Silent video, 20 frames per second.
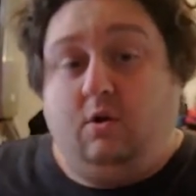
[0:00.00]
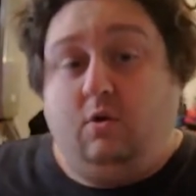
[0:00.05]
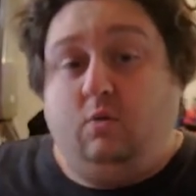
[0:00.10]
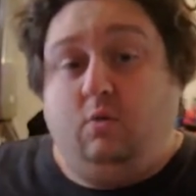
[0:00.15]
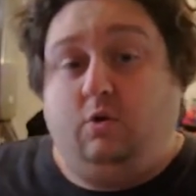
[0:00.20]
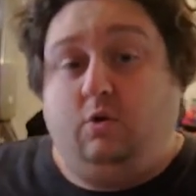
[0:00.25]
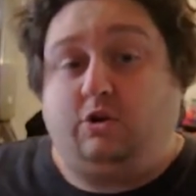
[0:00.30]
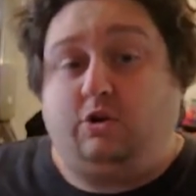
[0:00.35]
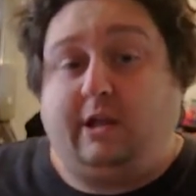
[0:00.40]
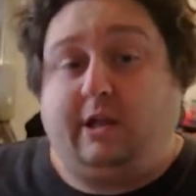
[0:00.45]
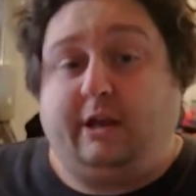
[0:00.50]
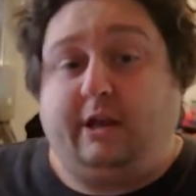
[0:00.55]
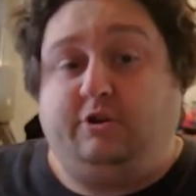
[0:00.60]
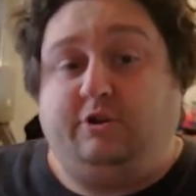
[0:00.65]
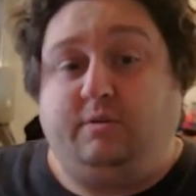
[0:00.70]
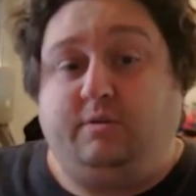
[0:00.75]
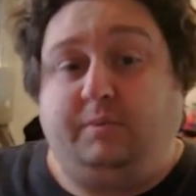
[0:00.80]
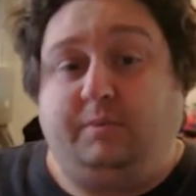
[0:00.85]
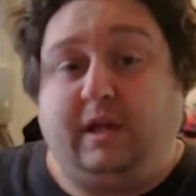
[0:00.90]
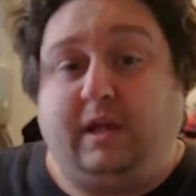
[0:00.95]
which allows you
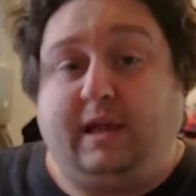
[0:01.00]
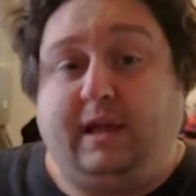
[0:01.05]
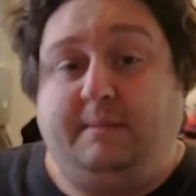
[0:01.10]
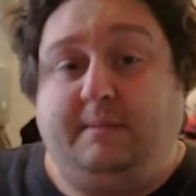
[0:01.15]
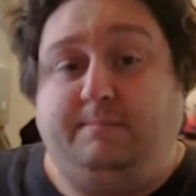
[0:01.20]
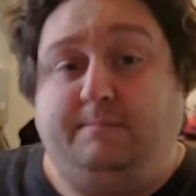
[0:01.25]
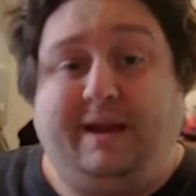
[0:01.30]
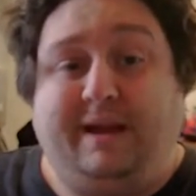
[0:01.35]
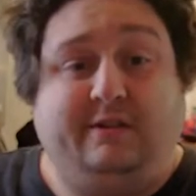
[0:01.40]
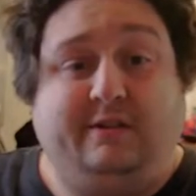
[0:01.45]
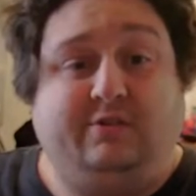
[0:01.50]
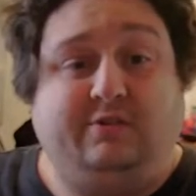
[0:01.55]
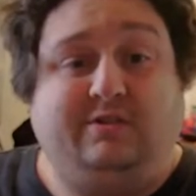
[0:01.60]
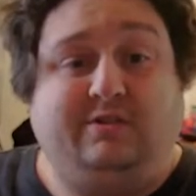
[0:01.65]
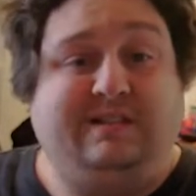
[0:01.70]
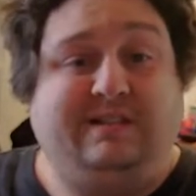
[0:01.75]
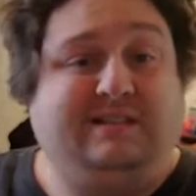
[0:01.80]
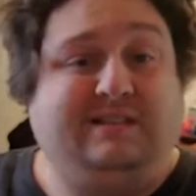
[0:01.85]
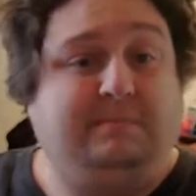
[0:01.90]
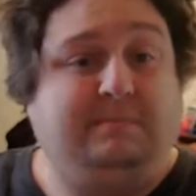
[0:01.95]
to play Master
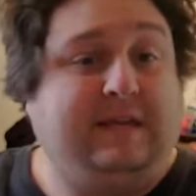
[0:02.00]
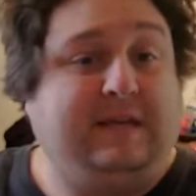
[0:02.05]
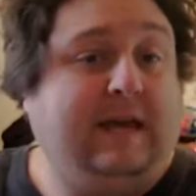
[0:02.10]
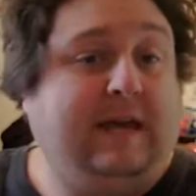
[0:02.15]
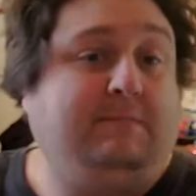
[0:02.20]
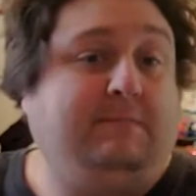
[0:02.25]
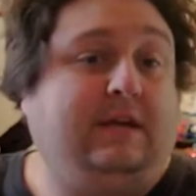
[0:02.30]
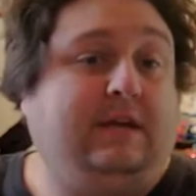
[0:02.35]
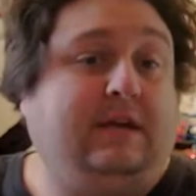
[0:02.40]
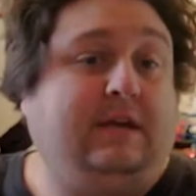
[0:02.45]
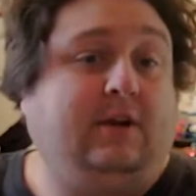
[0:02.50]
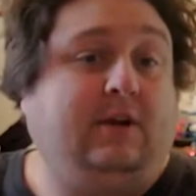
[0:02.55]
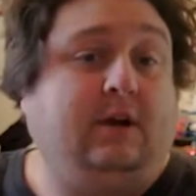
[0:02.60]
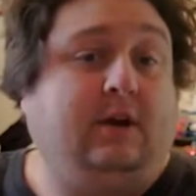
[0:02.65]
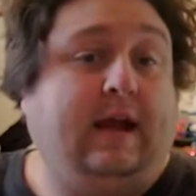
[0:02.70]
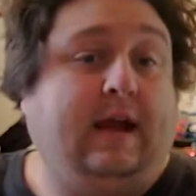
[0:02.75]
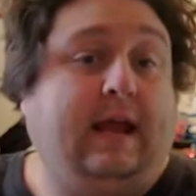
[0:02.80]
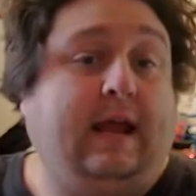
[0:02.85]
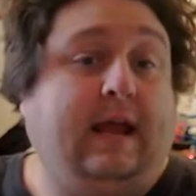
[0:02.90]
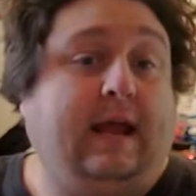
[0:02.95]
System, Game Gear,
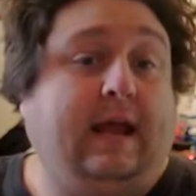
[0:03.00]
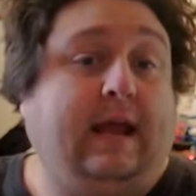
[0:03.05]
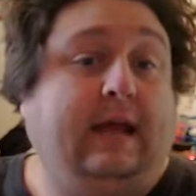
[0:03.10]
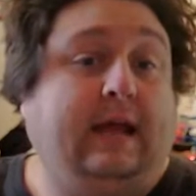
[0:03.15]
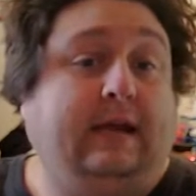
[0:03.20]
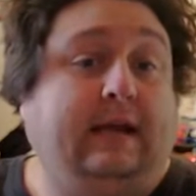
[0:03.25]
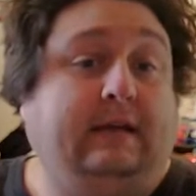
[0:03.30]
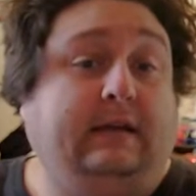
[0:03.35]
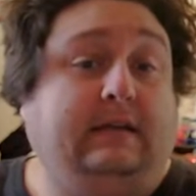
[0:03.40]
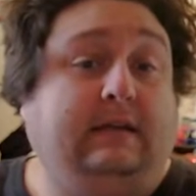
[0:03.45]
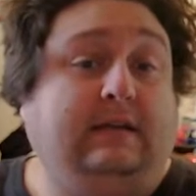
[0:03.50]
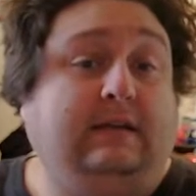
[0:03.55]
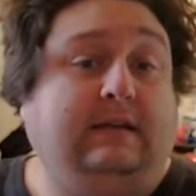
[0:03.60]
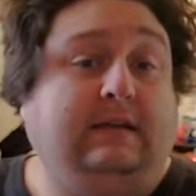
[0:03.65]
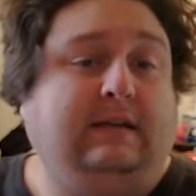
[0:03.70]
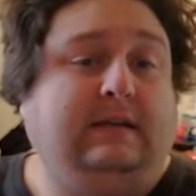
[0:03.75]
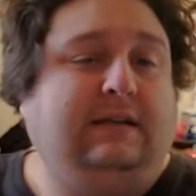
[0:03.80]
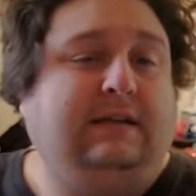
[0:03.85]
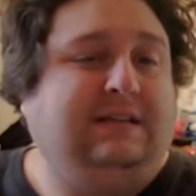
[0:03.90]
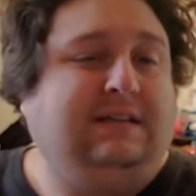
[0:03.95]
and
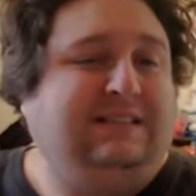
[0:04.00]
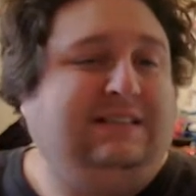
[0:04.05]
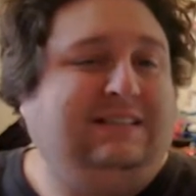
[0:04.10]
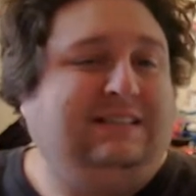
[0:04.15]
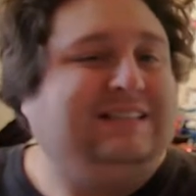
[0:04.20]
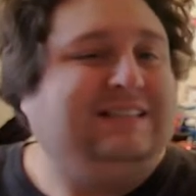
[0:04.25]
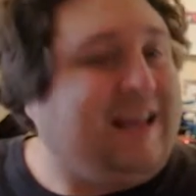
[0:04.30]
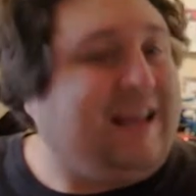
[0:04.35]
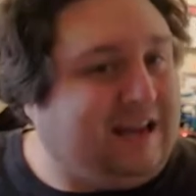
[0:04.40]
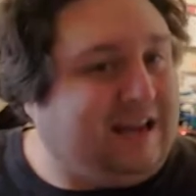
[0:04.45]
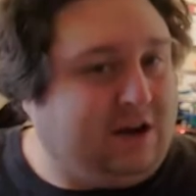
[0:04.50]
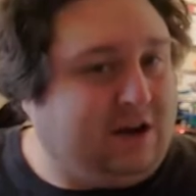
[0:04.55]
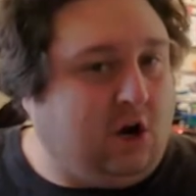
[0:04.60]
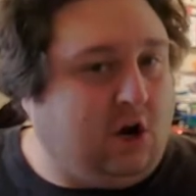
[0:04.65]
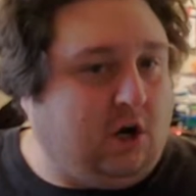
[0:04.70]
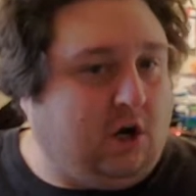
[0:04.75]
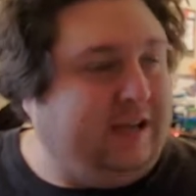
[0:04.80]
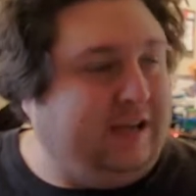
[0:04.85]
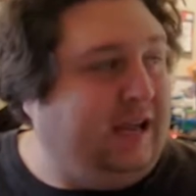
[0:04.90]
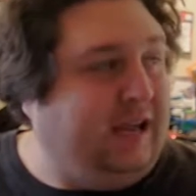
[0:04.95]
Sega
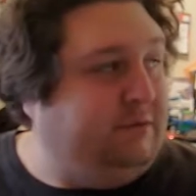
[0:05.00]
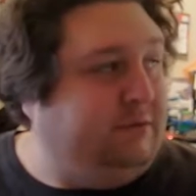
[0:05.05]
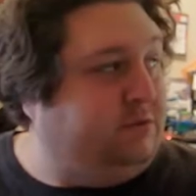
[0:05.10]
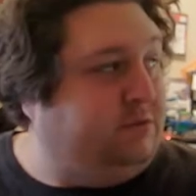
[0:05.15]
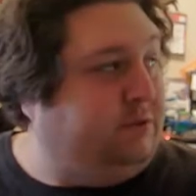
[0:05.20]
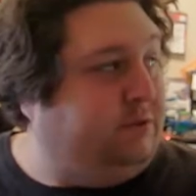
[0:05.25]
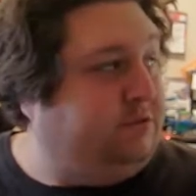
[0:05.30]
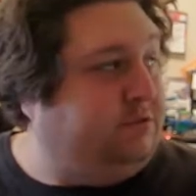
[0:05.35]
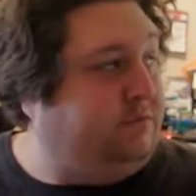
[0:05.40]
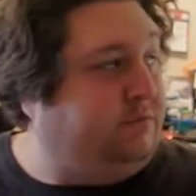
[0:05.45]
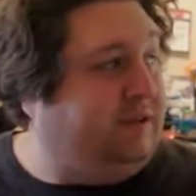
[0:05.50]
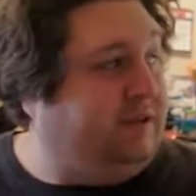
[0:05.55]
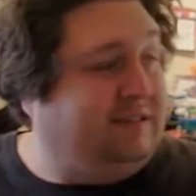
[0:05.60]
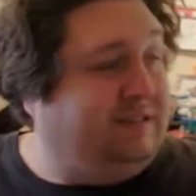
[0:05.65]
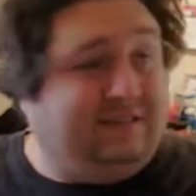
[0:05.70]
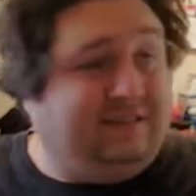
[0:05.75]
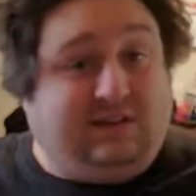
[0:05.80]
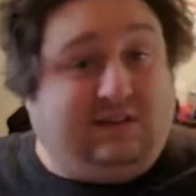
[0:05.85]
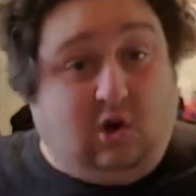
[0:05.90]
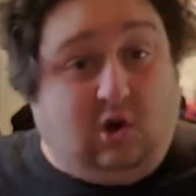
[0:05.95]
card games, which was
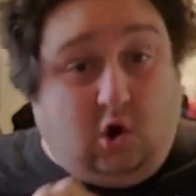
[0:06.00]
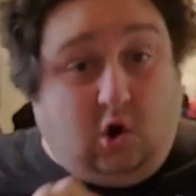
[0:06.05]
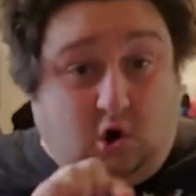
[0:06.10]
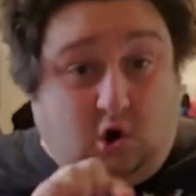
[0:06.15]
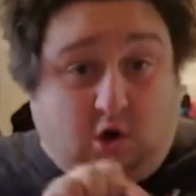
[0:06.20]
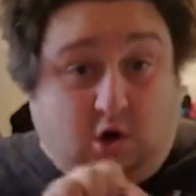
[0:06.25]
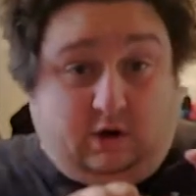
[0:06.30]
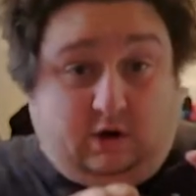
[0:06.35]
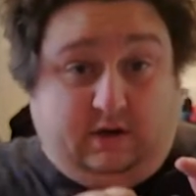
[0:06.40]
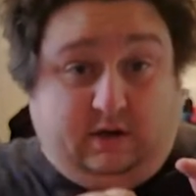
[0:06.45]
the card